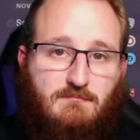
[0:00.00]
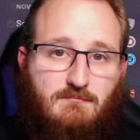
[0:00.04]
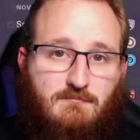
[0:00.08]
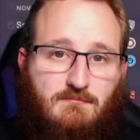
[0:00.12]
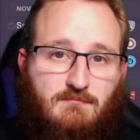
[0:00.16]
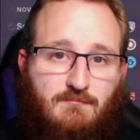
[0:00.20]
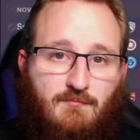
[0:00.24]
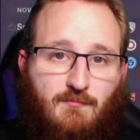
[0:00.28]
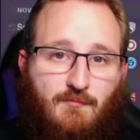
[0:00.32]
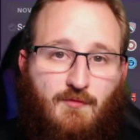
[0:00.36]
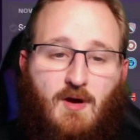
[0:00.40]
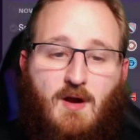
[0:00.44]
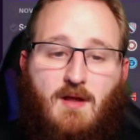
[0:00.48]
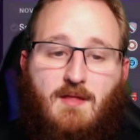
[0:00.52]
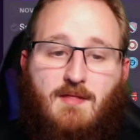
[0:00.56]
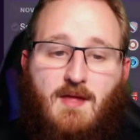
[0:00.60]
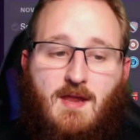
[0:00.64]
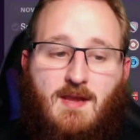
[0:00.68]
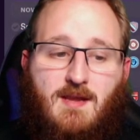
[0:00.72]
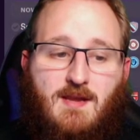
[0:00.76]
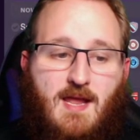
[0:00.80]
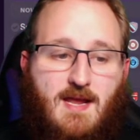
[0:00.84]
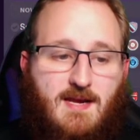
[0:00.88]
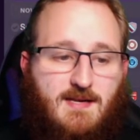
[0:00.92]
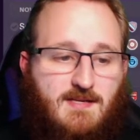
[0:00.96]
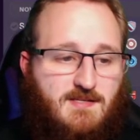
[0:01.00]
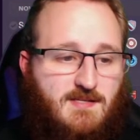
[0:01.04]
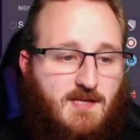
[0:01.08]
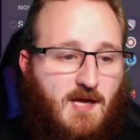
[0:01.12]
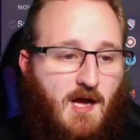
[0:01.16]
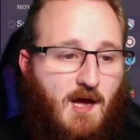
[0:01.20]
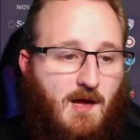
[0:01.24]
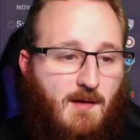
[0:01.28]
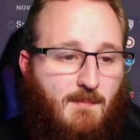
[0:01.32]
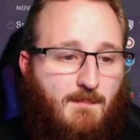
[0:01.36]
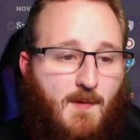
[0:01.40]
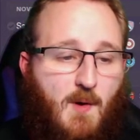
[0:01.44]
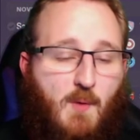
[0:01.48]
Right then, next
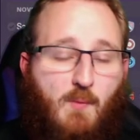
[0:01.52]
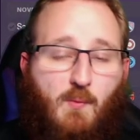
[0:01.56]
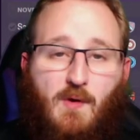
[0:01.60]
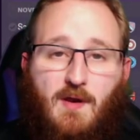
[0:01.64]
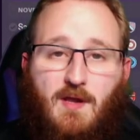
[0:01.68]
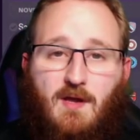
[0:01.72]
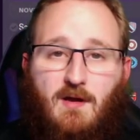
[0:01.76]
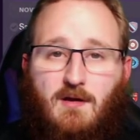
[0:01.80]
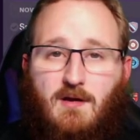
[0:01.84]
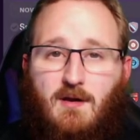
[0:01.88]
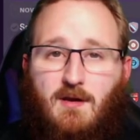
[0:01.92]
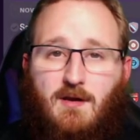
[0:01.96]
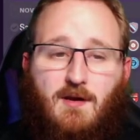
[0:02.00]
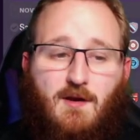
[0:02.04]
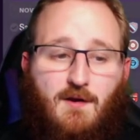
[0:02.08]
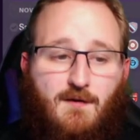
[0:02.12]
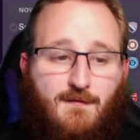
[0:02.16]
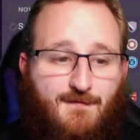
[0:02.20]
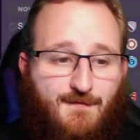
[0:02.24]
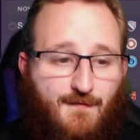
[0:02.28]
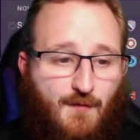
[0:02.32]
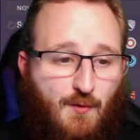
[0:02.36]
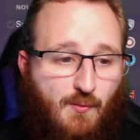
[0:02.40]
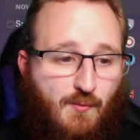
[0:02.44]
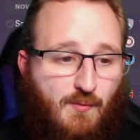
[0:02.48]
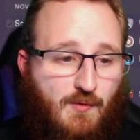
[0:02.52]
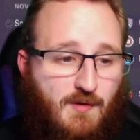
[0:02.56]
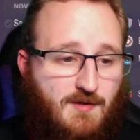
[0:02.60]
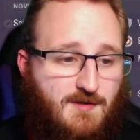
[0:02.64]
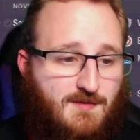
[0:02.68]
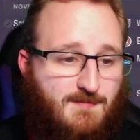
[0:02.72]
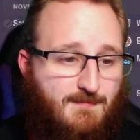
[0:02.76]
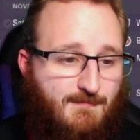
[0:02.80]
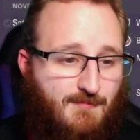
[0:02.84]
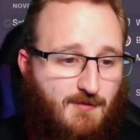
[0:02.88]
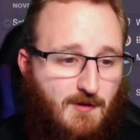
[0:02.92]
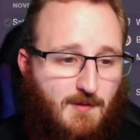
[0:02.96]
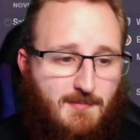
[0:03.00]
up, we are going to go
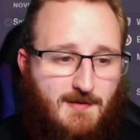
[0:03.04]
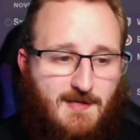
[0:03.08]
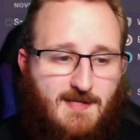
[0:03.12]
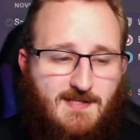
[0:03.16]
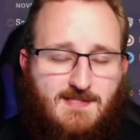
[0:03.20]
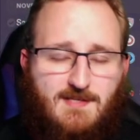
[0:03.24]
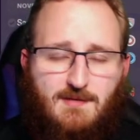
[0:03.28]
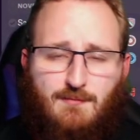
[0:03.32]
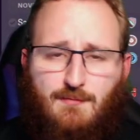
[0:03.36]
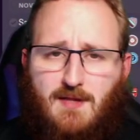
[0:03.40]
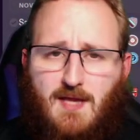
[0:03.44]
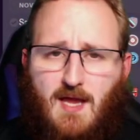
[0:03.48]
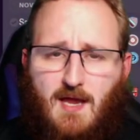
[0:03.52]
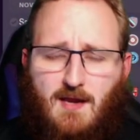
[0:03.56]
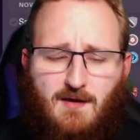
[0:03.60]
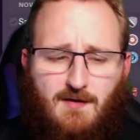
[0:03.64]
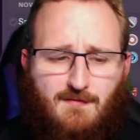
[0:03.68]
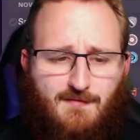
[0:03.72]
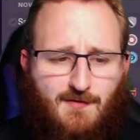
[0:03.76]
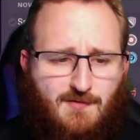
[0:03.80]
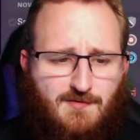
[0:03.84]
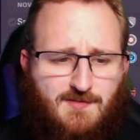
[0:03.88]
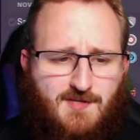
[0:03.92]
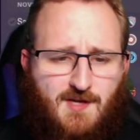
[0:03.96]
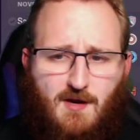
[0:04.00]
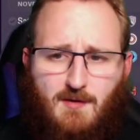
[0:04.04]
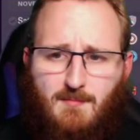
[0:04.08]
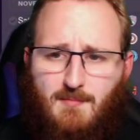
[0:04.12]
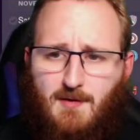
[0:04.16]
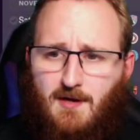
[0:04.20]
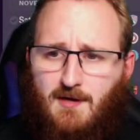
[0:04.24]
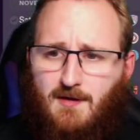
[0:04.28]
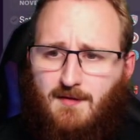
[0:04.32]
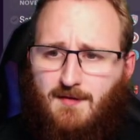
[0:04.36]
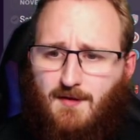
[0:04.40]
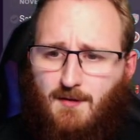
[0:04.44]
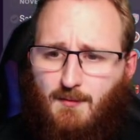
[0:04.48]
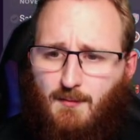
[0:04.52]
forward probably till the end of October, and
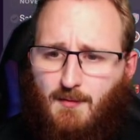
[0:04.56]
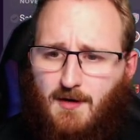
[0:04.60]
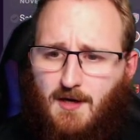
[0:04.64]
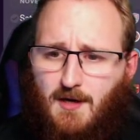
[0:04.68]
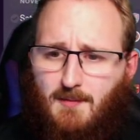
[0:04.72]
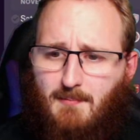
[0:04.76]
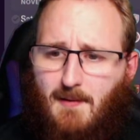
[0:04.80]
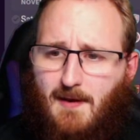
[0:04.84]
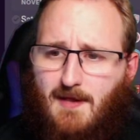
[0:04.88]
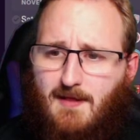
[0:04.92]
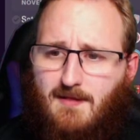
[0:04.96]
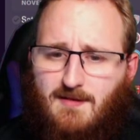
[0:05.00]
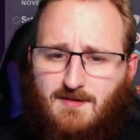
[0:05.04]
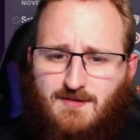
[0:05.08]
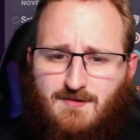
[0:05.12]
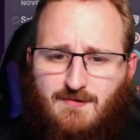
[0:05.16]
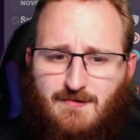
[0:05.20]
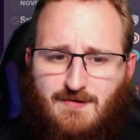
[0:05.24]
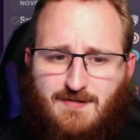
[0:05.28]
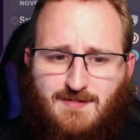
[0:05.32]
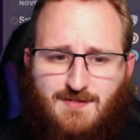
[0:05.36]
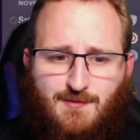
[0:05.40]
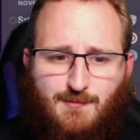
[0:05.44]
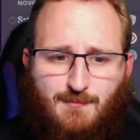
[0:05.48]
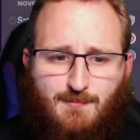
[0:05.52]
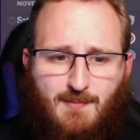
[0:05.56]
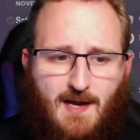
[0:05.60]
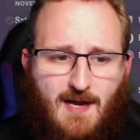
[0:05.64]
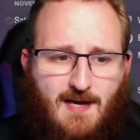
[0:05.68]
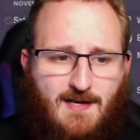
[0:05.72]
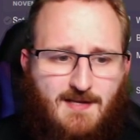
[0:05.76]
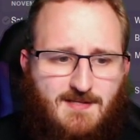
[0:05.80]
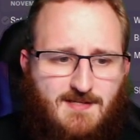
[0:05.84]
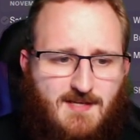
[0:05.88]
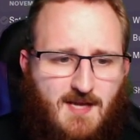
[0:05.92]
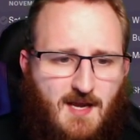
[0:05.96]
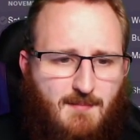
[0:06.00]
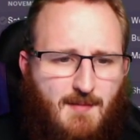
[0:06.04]
I think we're going to play this Crystal
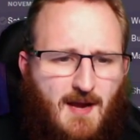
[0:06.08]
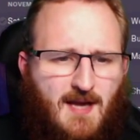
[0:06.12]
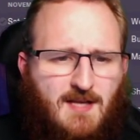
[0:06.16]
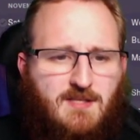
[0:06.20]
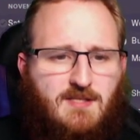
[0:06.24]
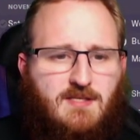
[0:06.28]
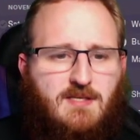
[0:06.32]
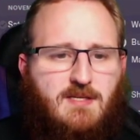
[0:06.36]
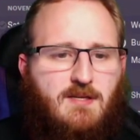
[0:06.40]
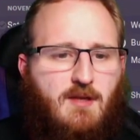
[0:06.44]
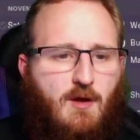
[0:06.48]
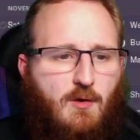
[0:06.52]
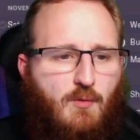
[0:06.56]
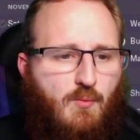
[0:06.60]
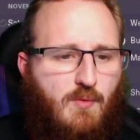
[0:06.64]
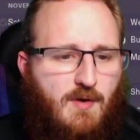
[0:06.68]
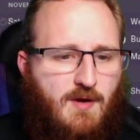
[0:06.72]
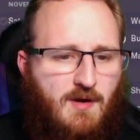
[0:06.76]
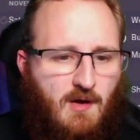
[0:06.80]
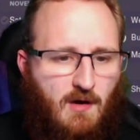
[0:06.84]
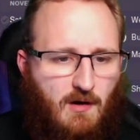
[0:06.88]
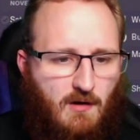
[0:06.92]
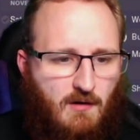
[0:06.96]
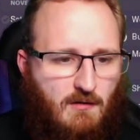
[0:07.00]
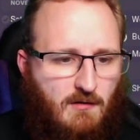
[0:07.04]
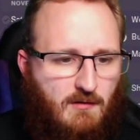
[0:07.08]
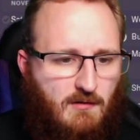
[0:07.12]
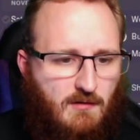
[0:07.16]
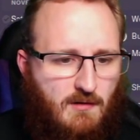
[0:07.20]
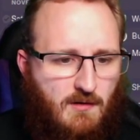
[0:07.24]
Palace game. Actually, no, we're not.